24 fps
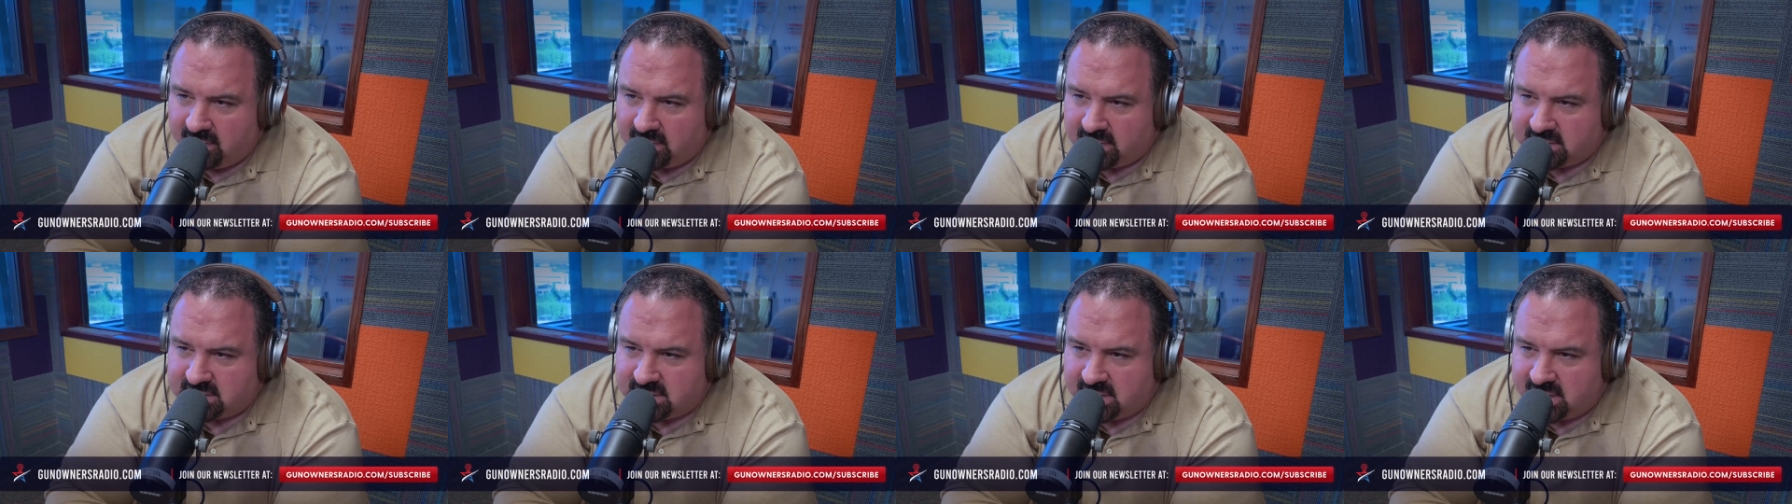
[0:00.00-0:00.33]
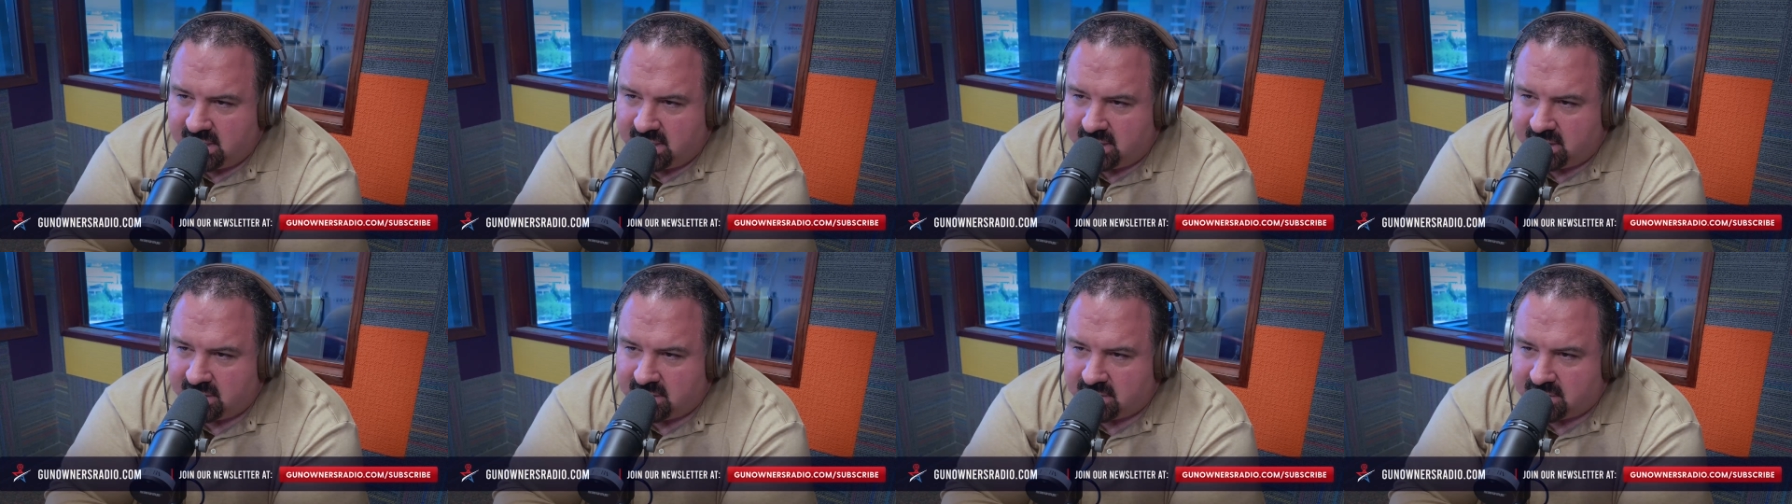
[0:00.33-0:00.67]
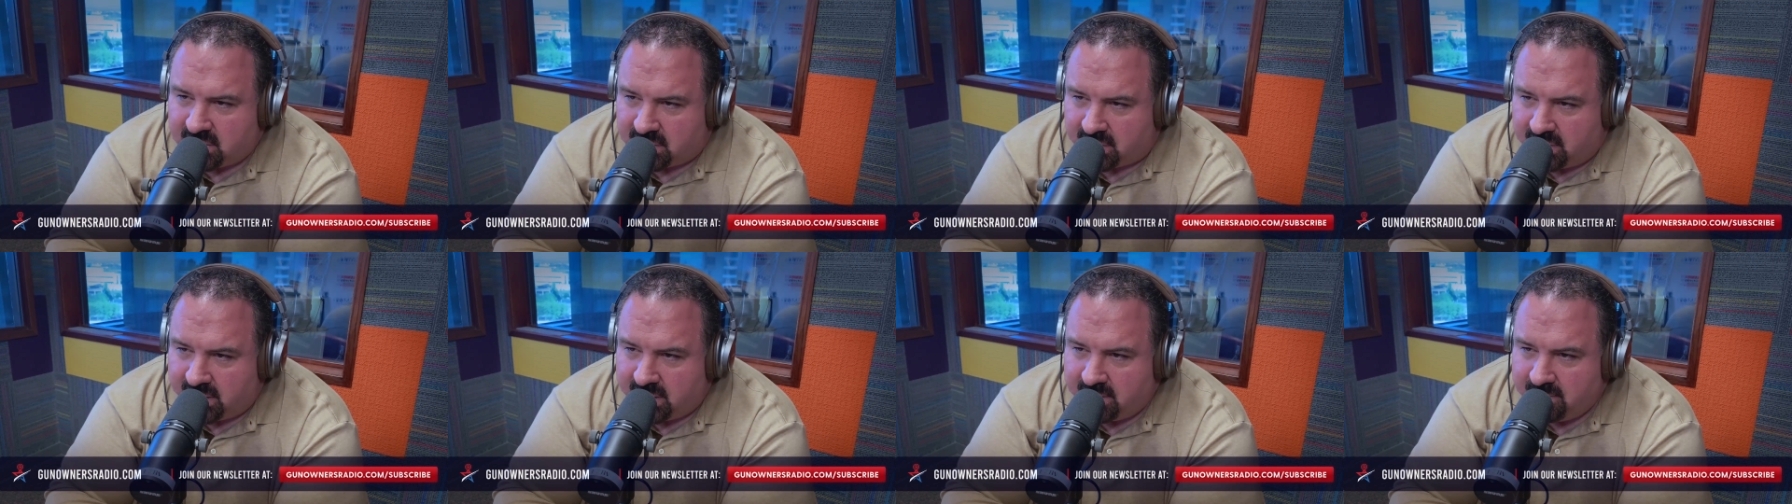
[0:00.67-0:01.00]
the city
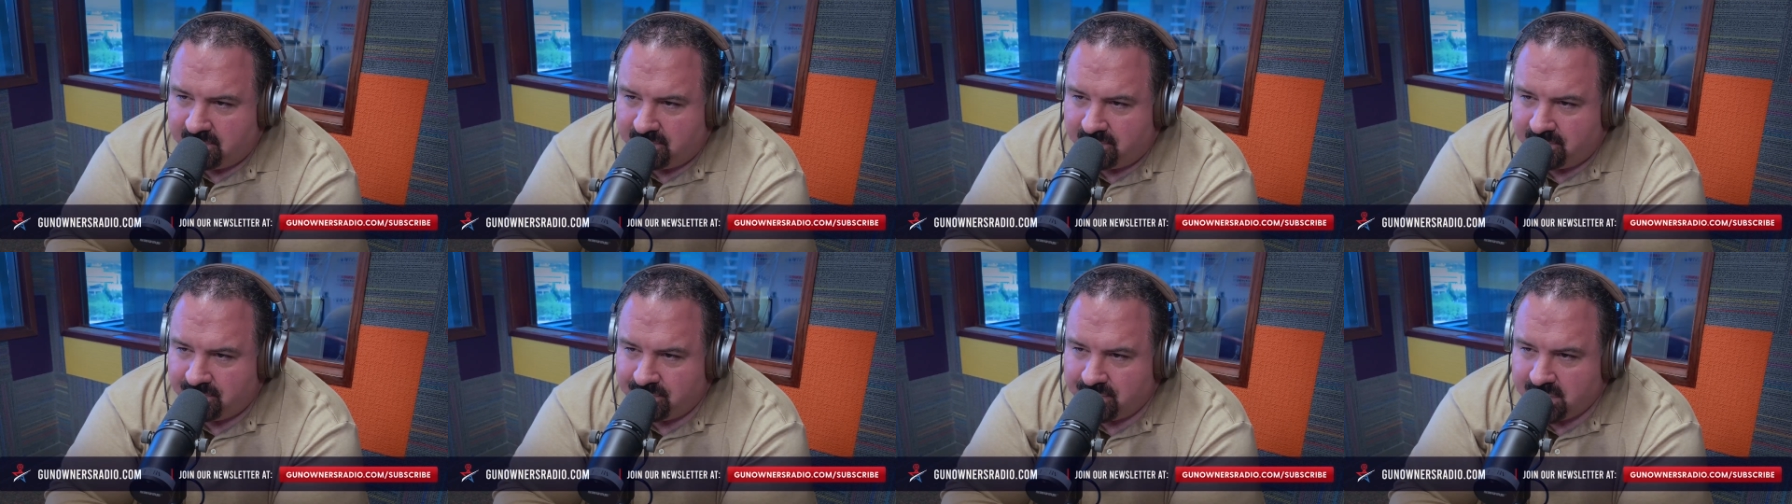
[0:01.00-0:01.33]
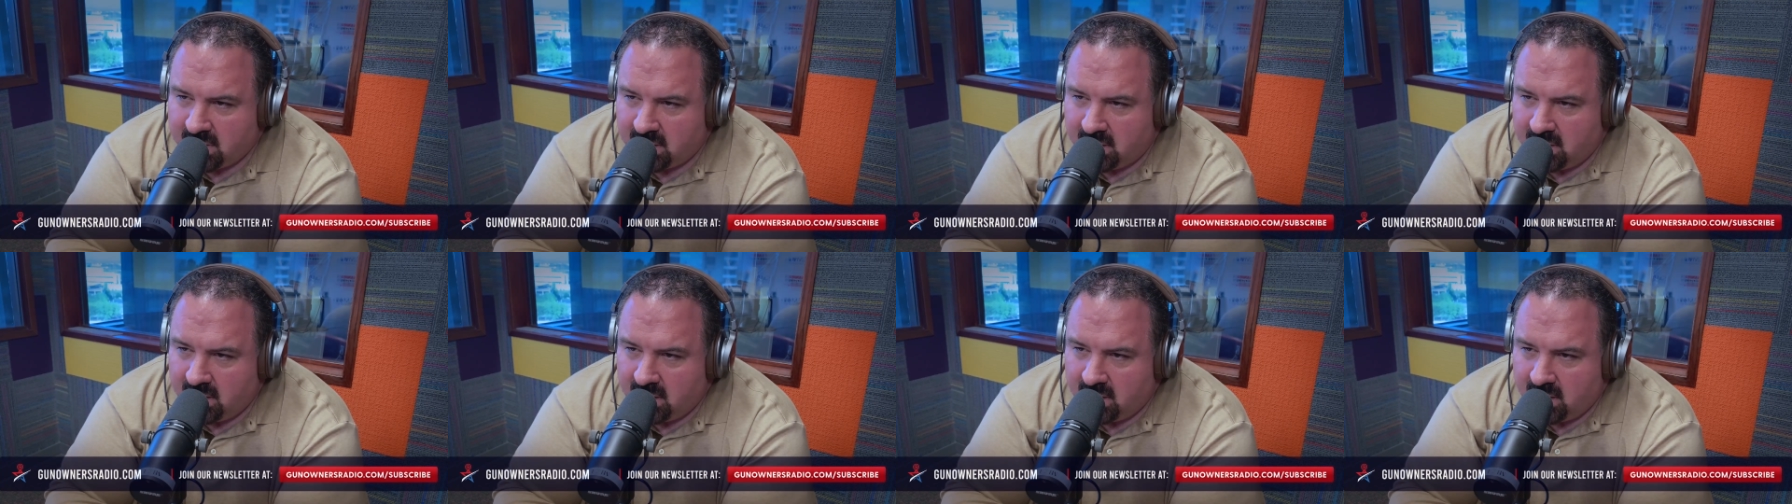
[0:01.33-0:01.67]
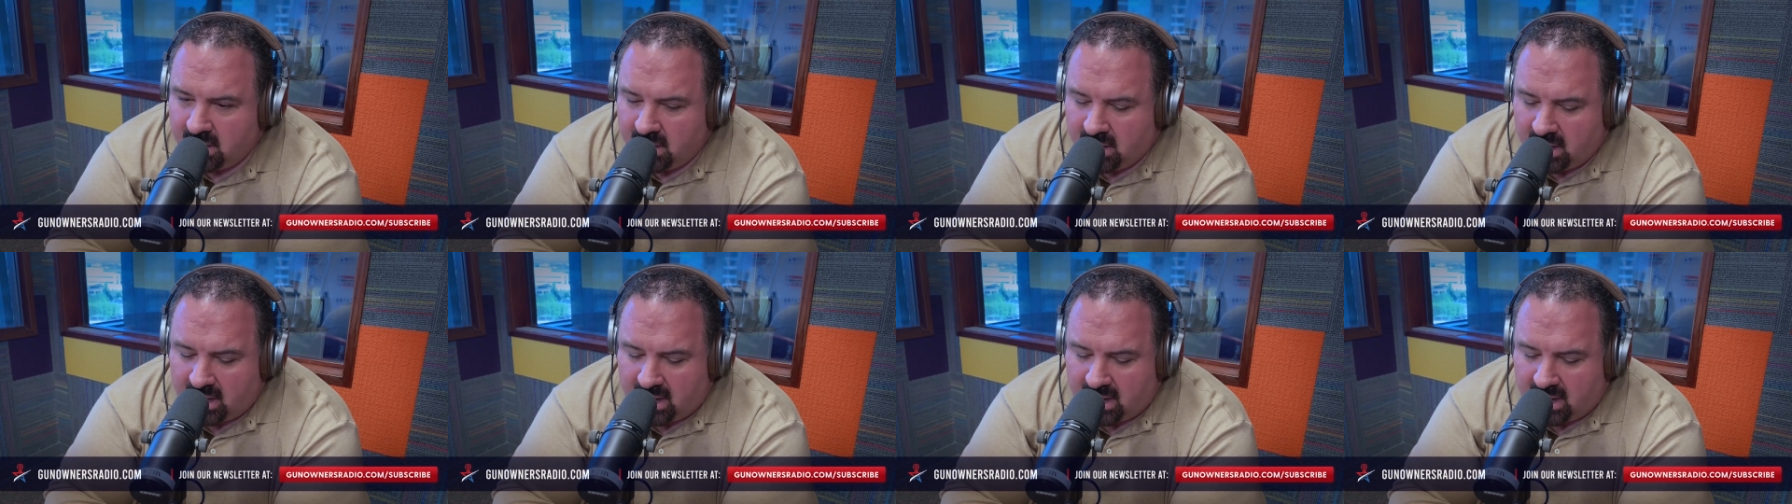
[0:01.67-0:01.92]
attorney. No response.